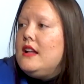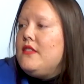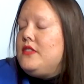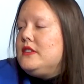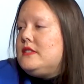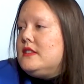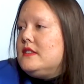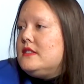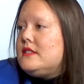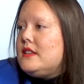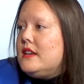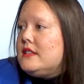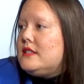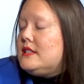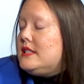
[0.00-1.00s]
This is
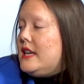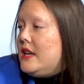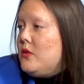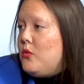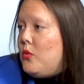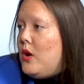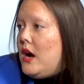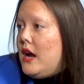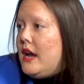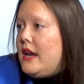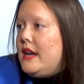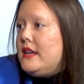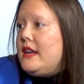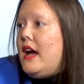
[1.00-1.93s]
a statewide